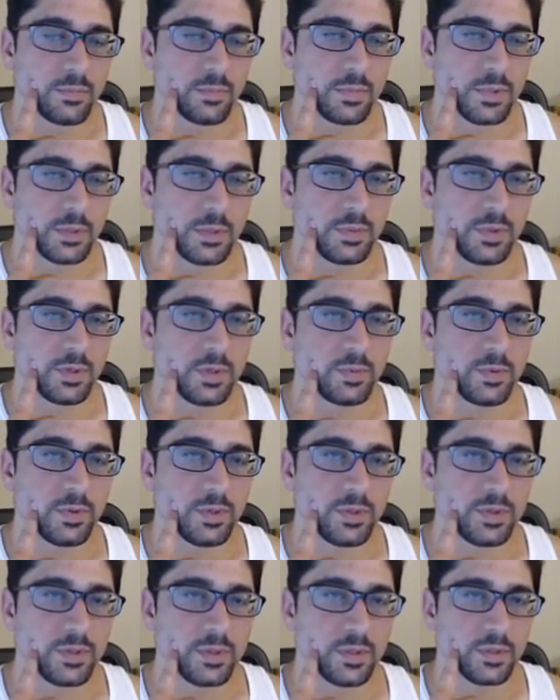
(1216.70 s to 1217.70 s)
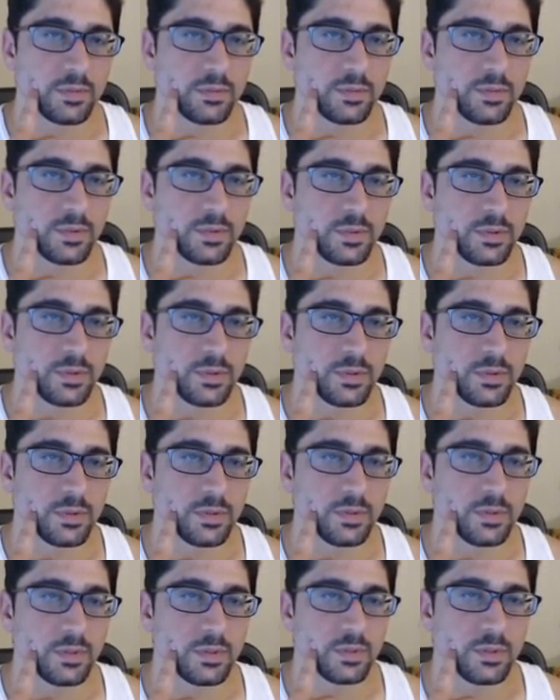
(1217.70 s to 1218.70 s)
Experience points, yep.
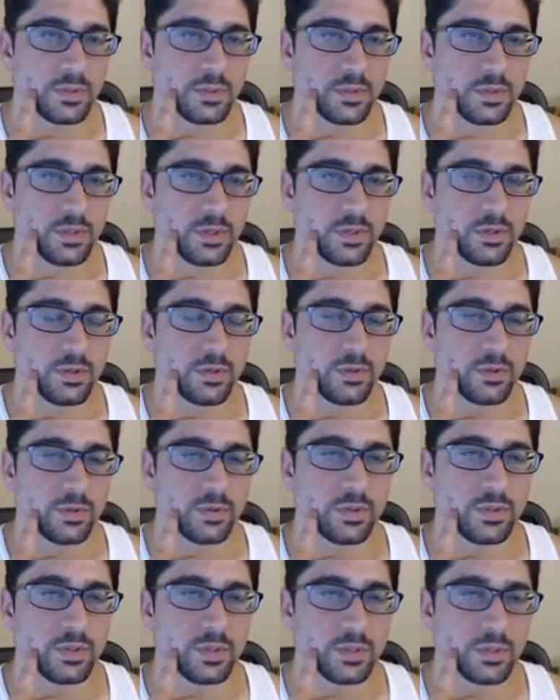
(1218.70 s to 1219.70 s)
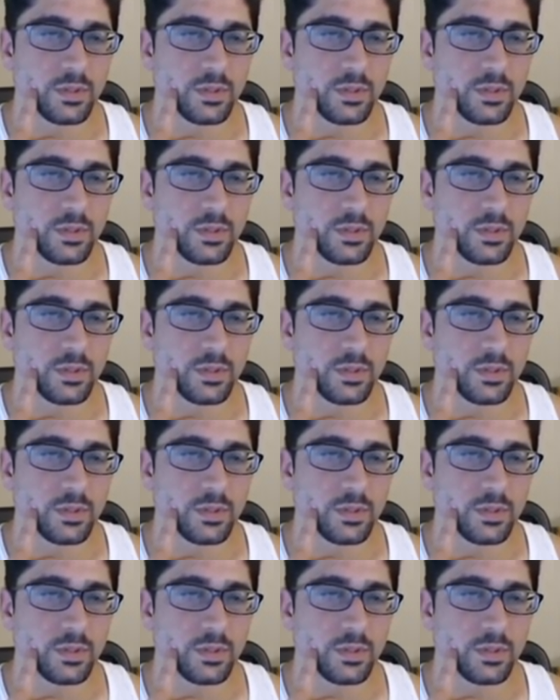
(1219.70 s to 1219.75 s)
Just gonna use